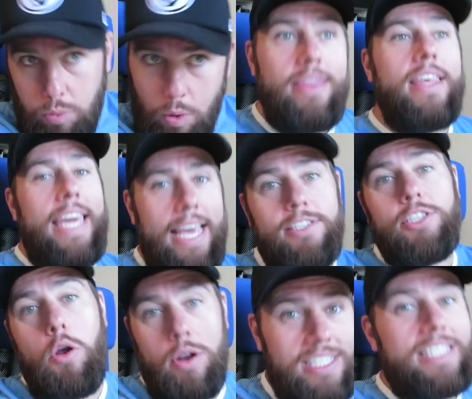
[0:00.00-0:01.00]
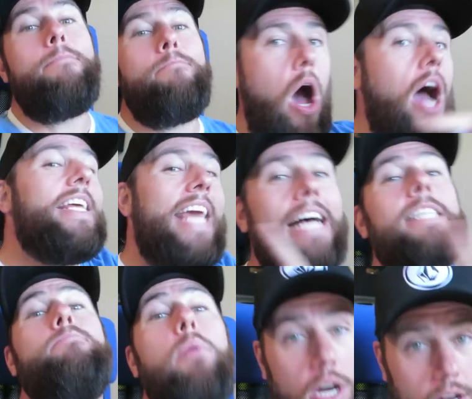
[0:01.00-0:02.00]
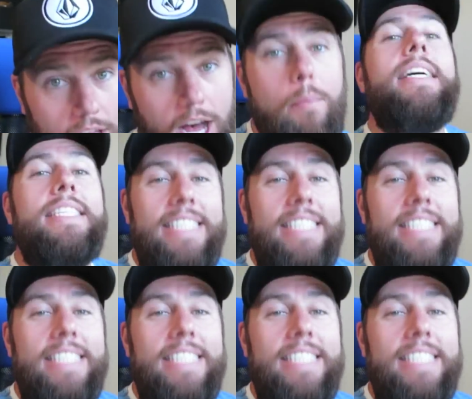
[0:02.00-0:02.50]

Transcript: When the Kids Go to Sleep podcast book club,